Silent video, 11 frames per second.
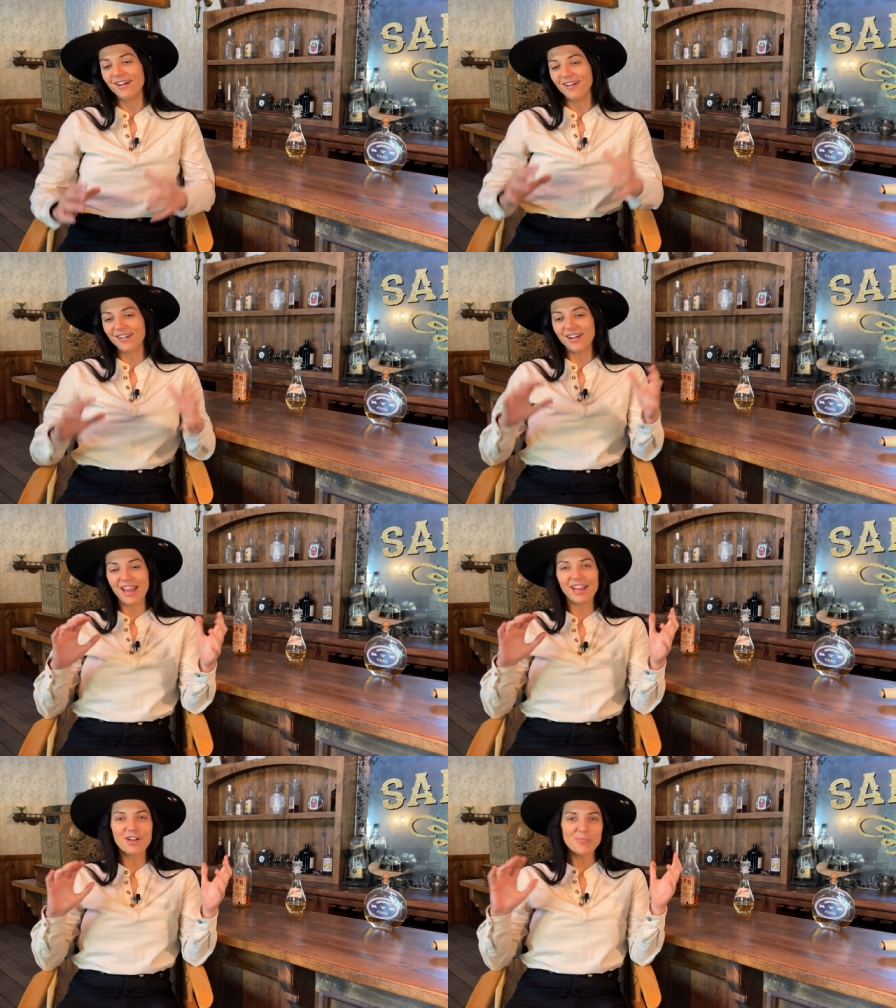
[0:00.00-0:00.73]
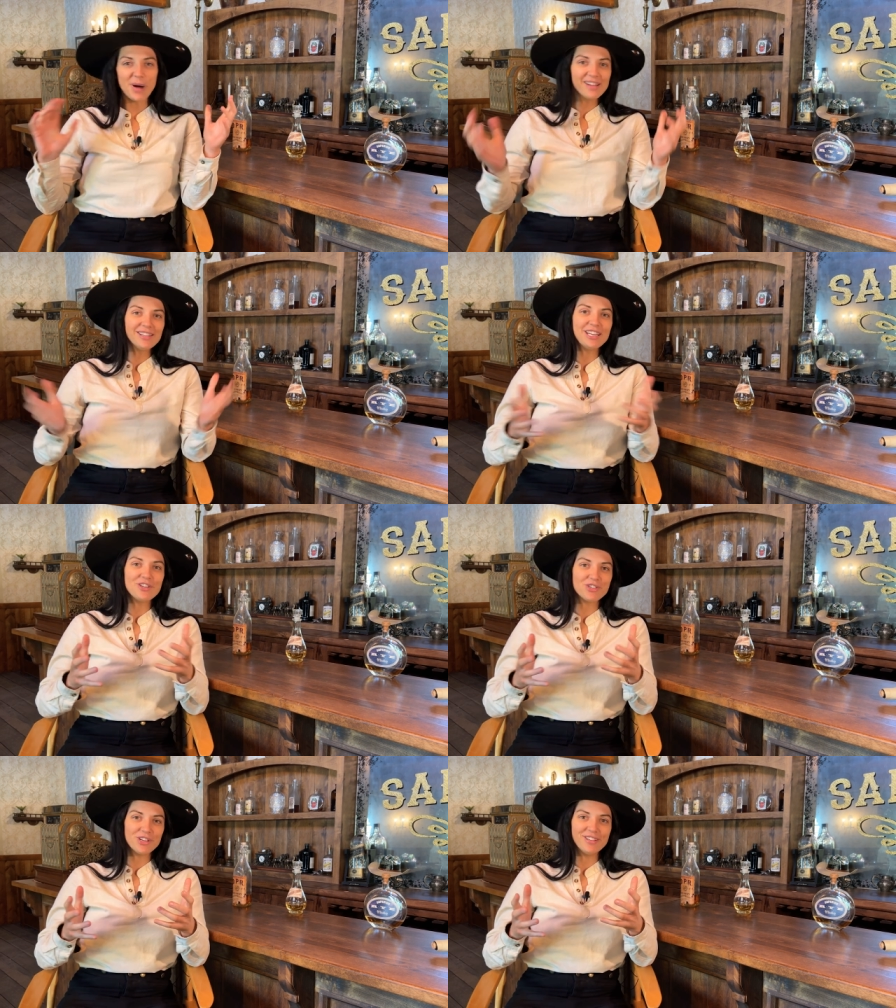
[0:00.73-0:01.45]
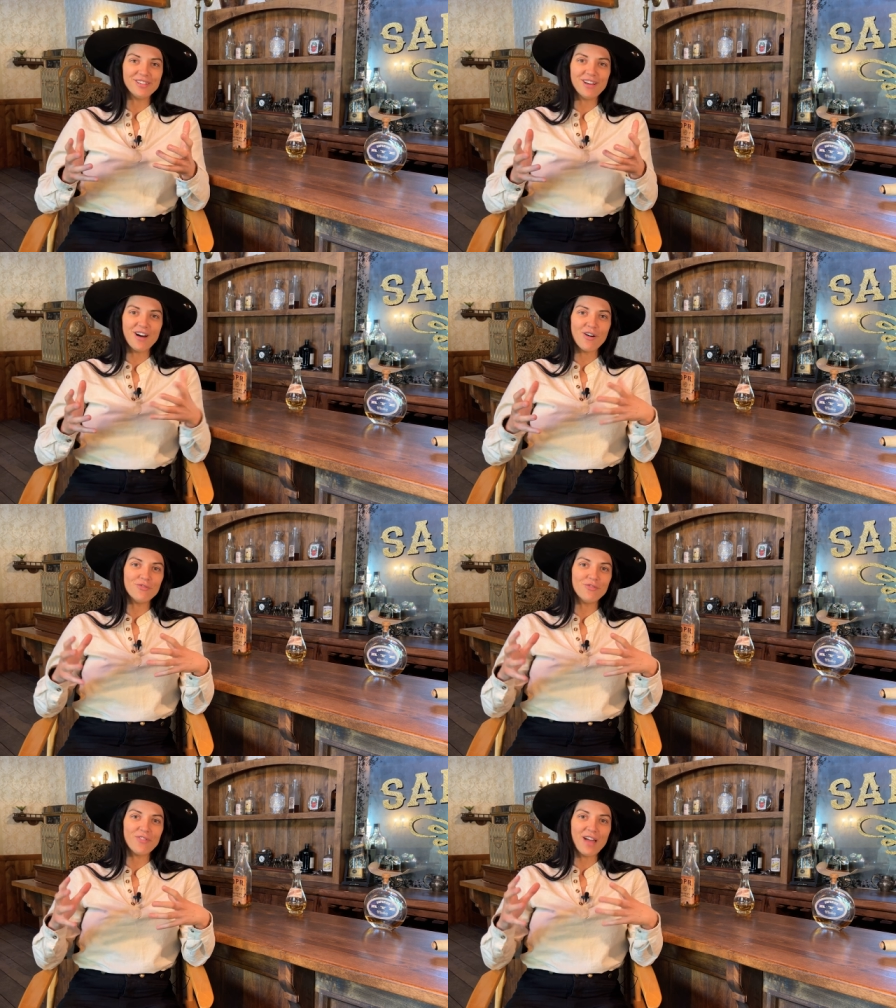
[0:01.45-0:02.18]
are a compilation
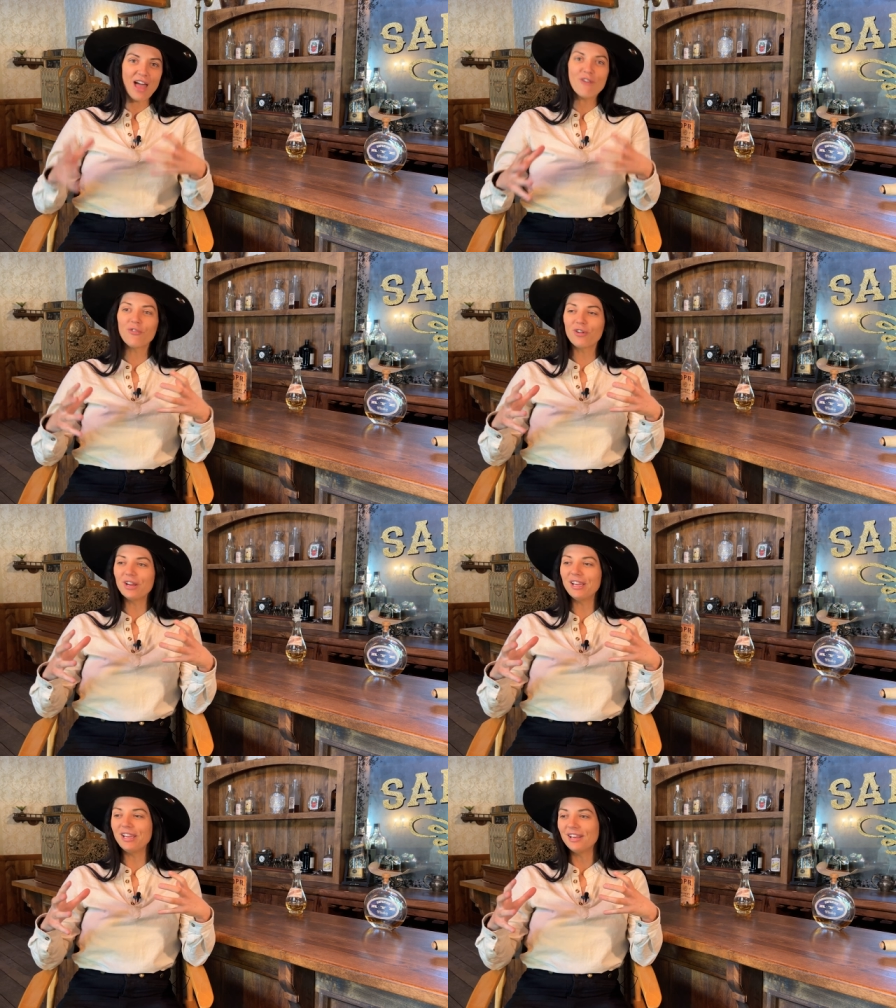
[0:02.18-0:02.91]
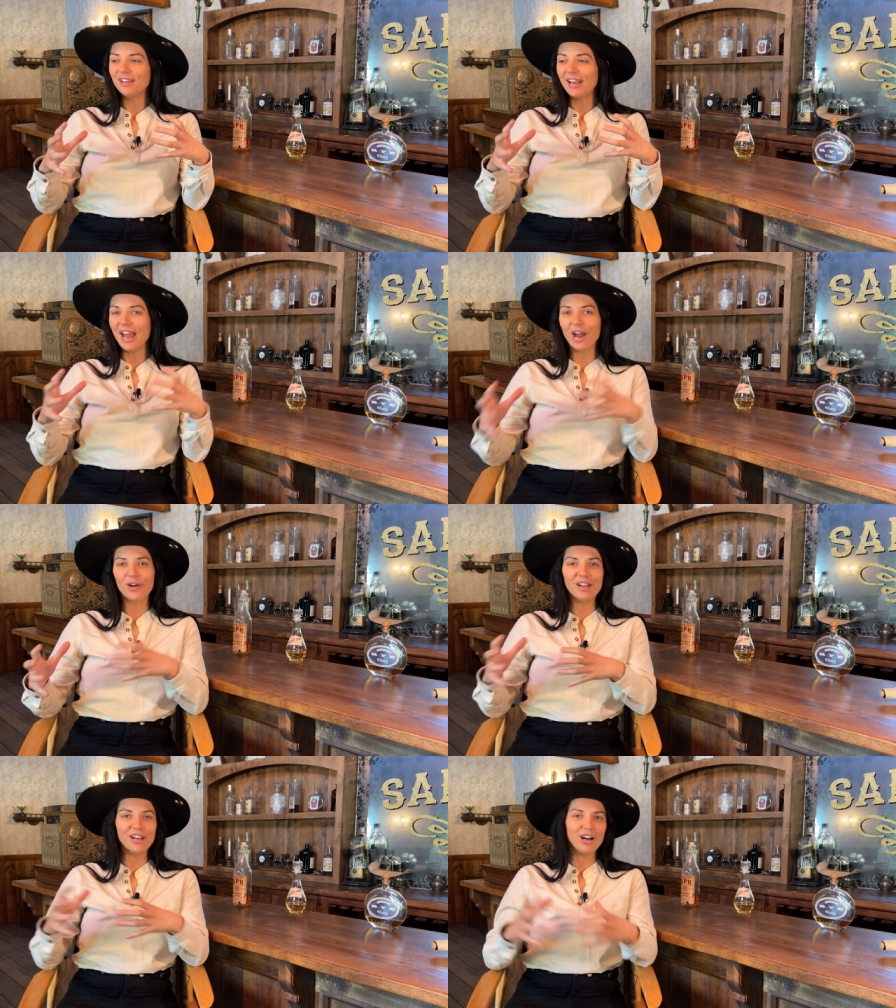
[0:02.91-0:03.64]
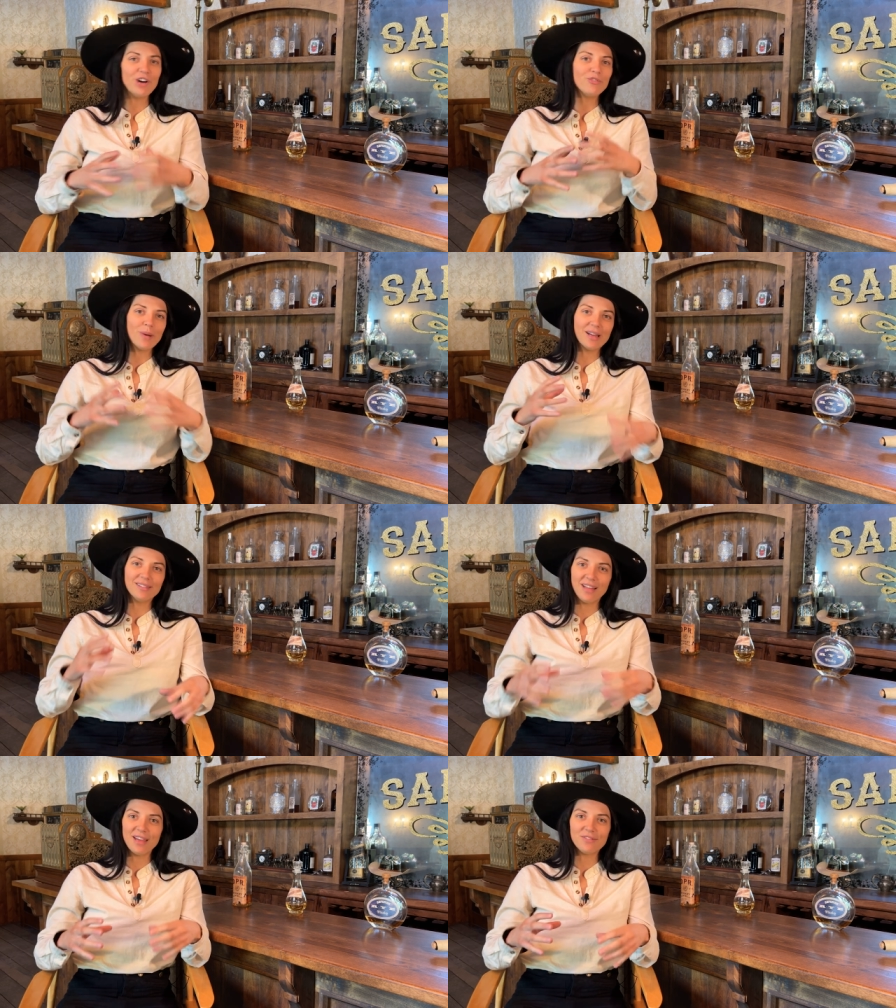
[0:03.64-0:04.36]
of every area of
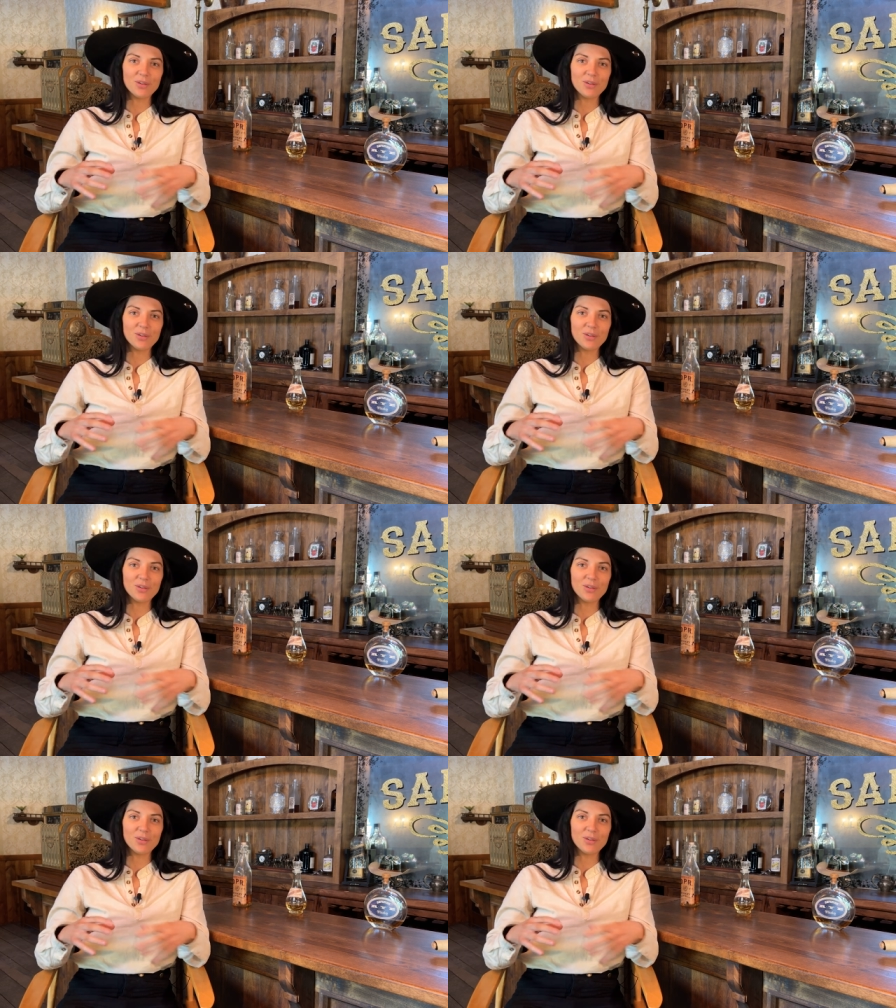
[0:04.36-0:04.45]
my life.